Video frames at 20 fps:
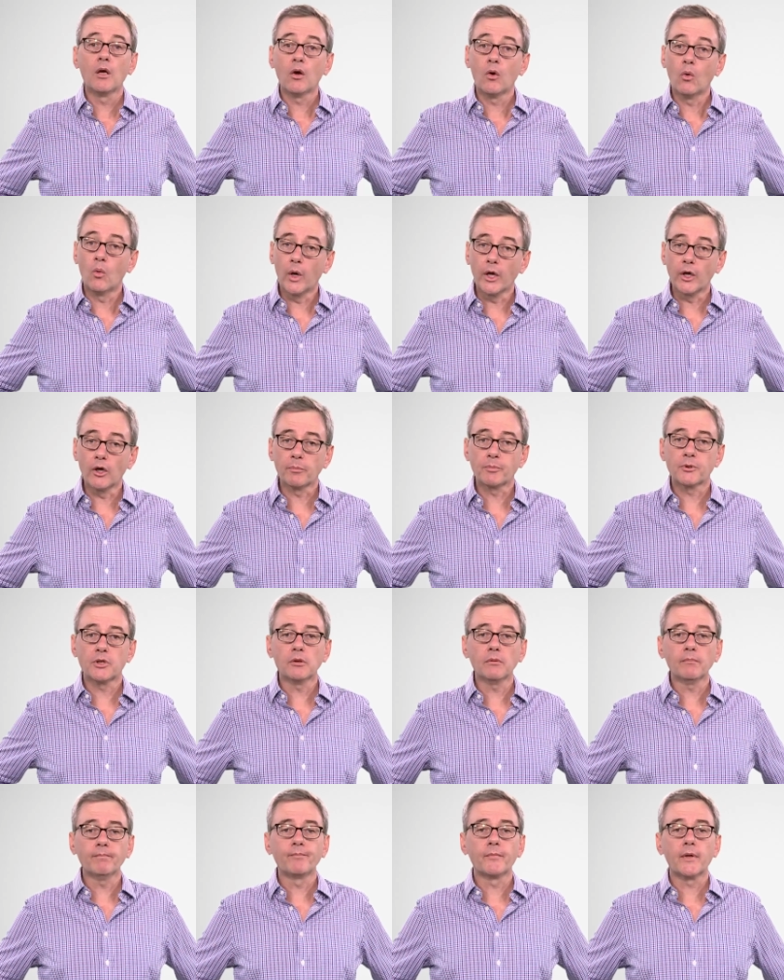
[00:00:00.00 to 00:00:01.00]
One
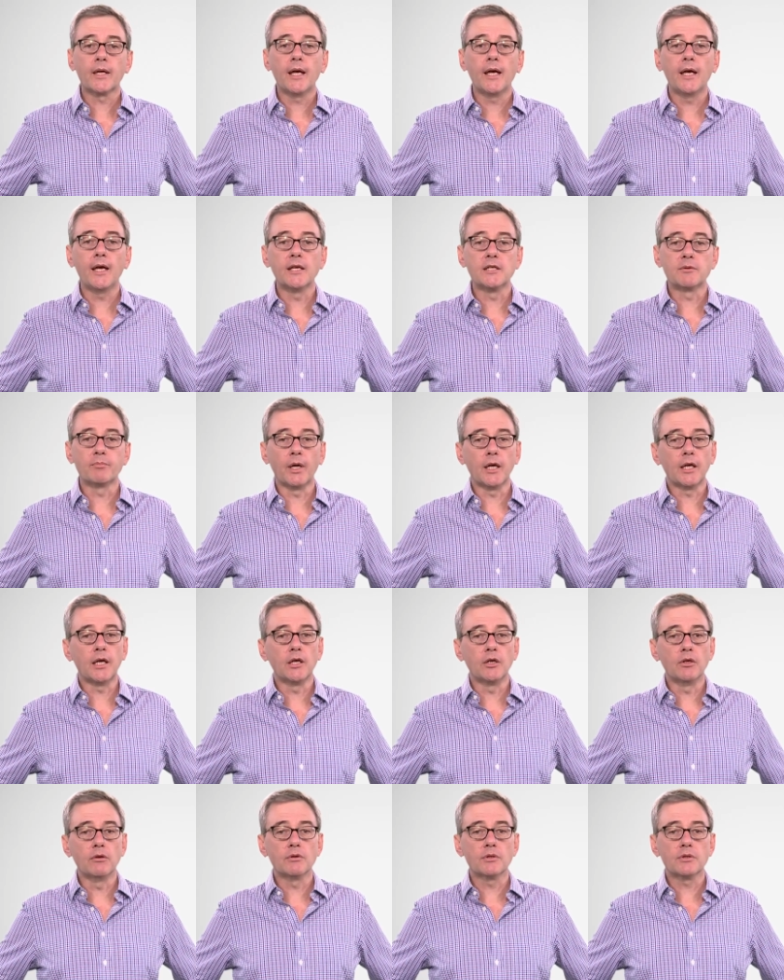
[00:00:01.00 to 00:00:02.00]
option is
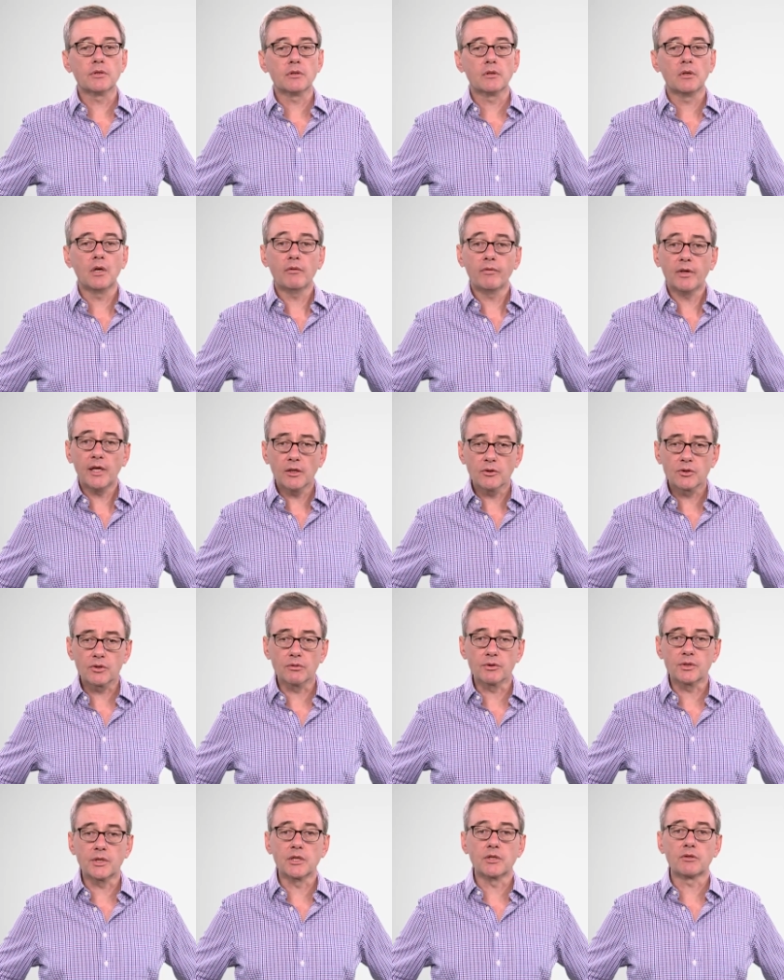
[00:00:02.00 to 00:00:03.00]
making use of an
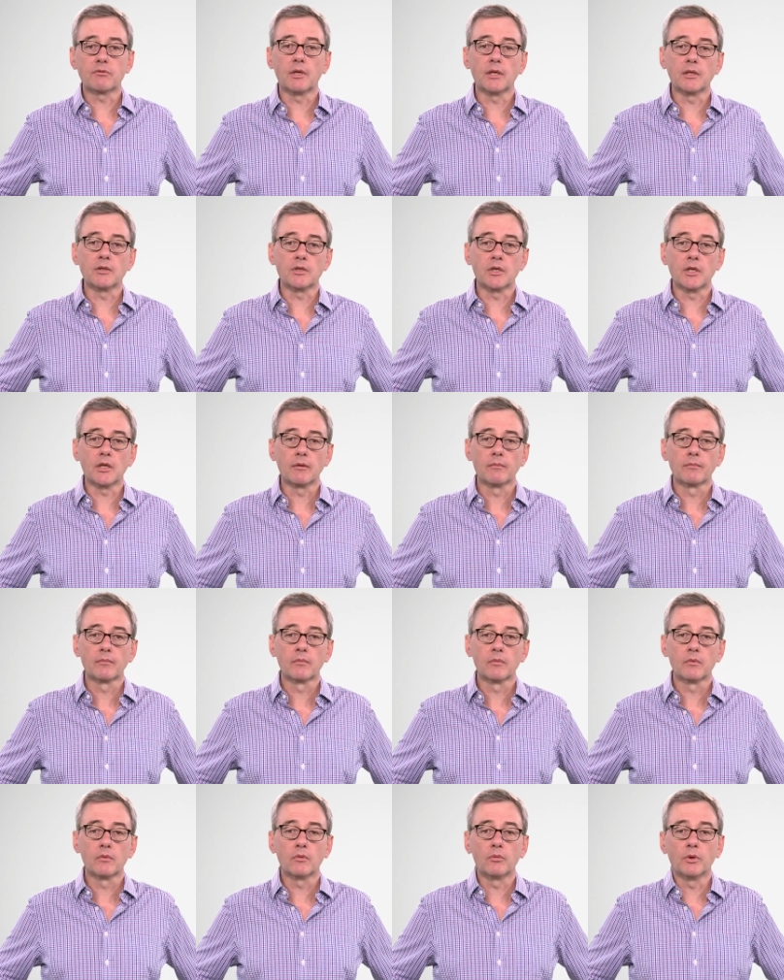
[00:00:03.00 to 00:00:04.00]
outsourcing strategy,
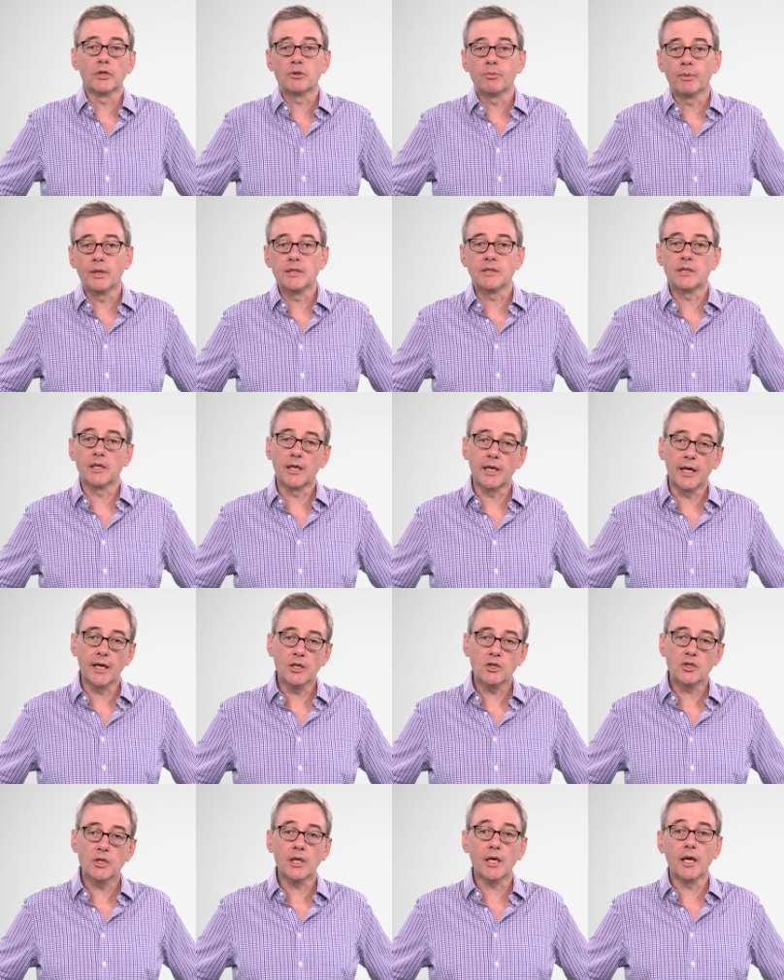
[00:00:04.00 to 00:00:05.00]
which means
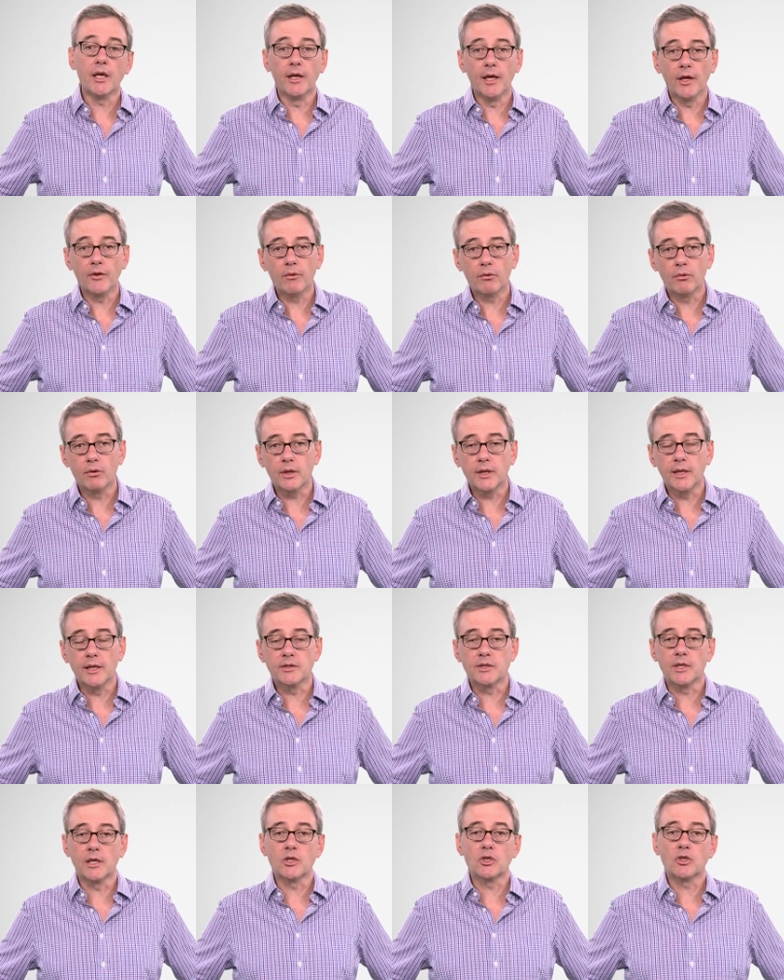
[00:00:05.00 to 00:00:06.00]
engaging another
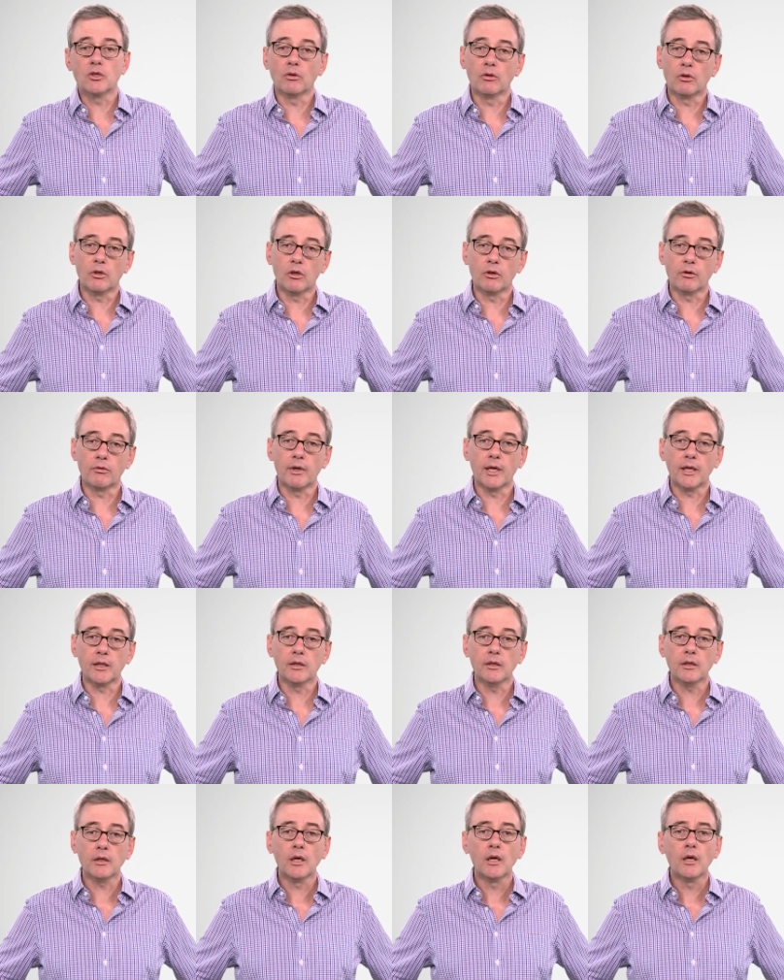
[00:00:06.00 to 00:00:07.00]
organization or
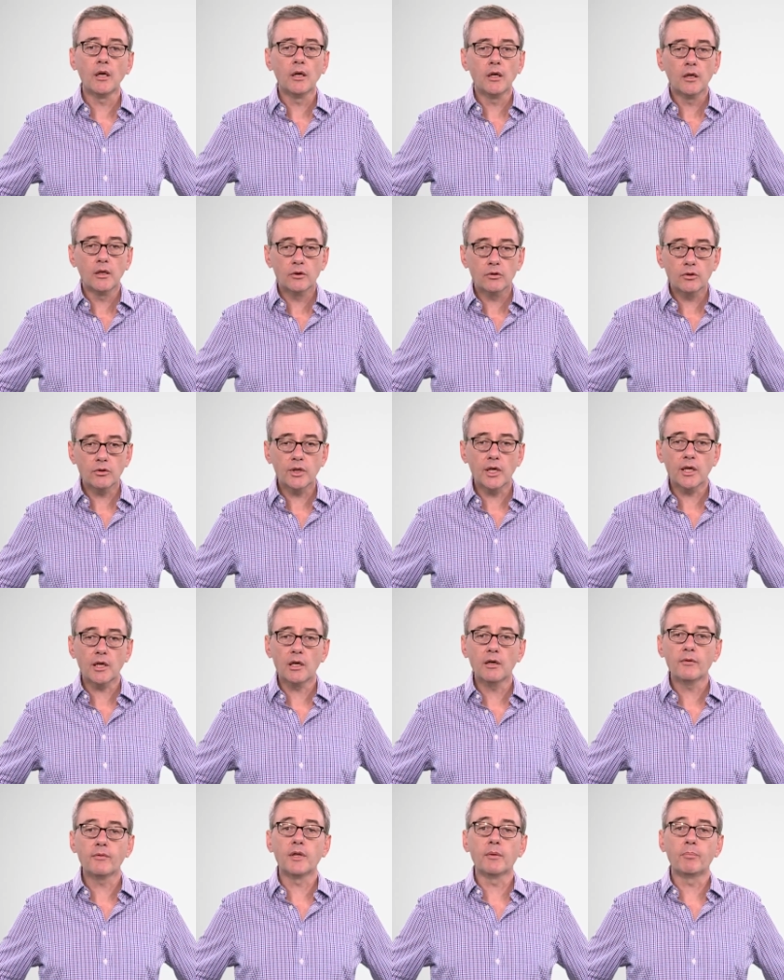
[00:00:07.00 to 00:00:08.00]
contractor to take
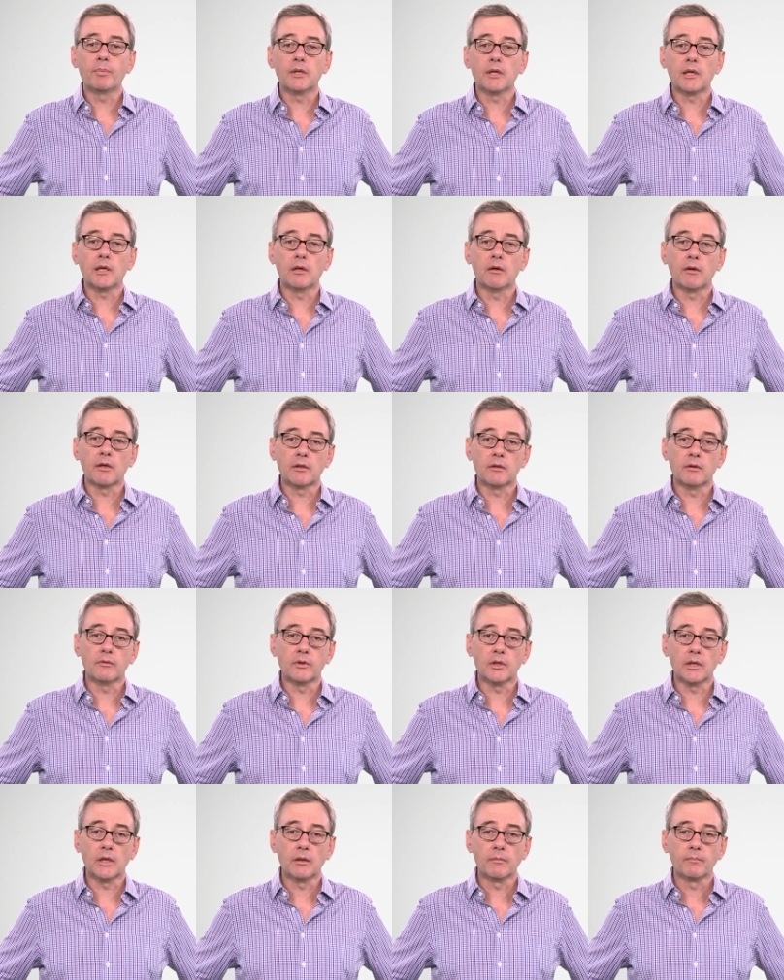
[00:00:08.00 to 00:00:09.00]
over the particular
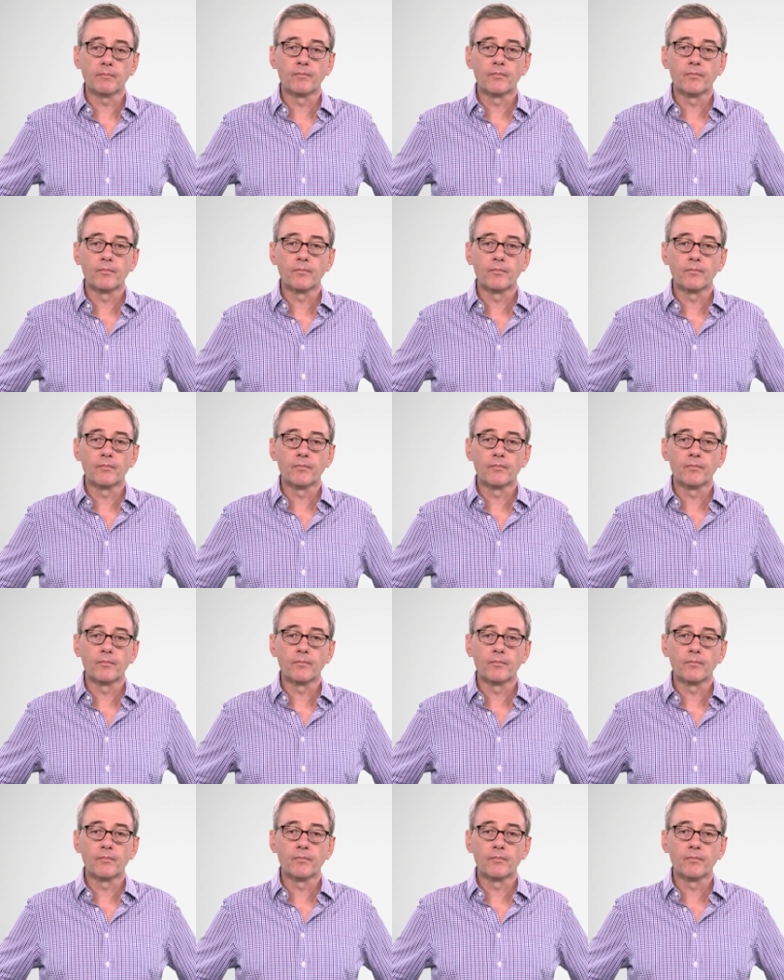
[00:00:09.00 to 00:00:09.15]
activity.